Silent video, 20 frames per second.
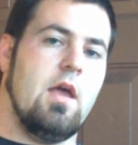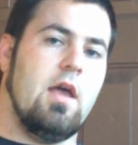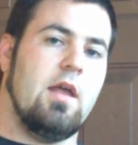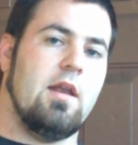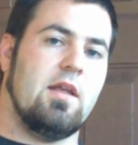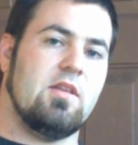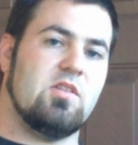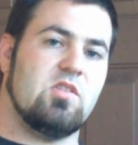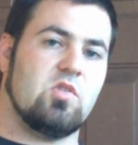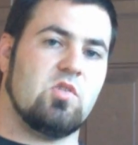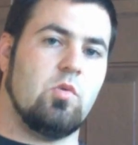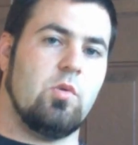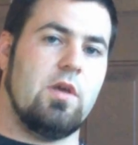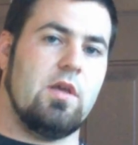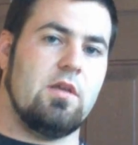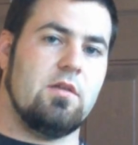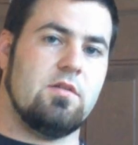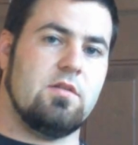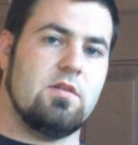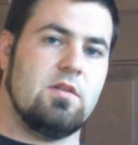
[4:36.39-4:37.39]
and I
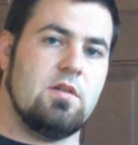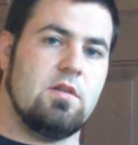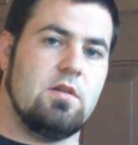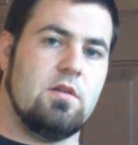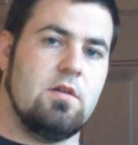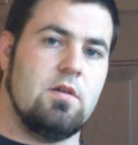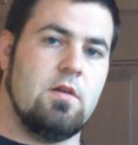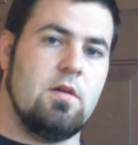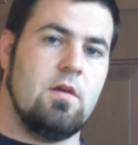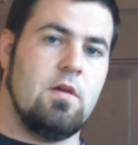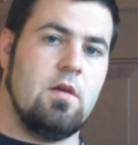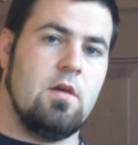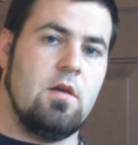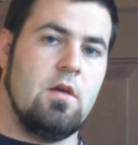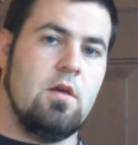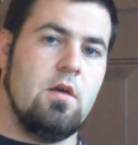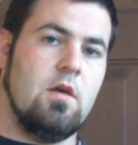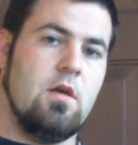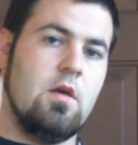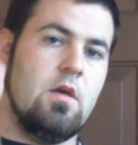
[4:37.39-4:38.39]
squeeze.
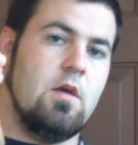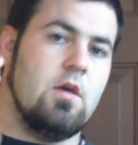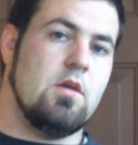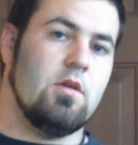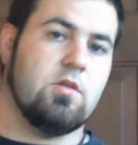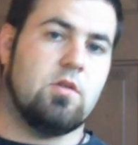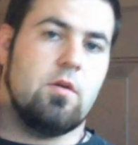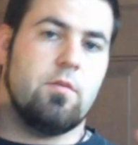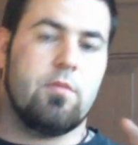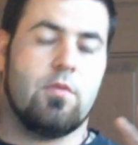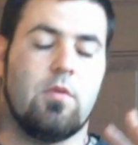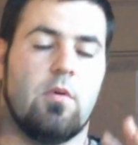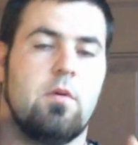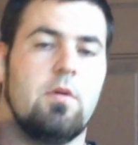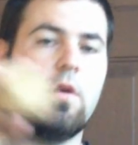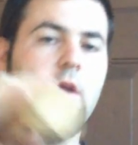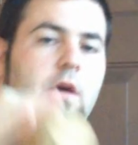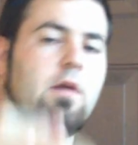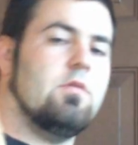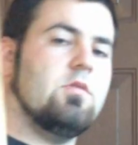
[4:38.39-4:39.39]
So I'm
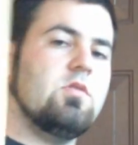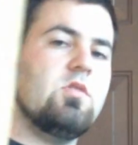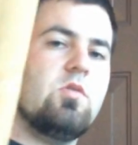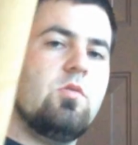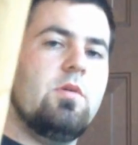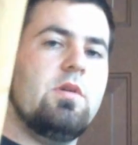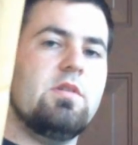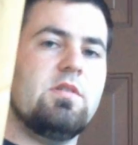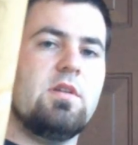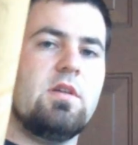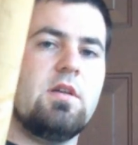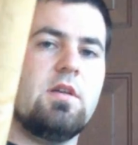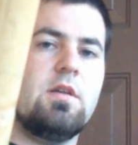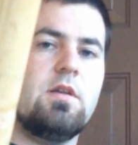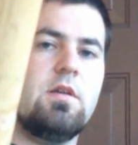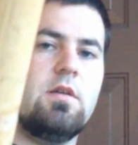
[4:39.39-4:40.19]
throwing out and squeezing.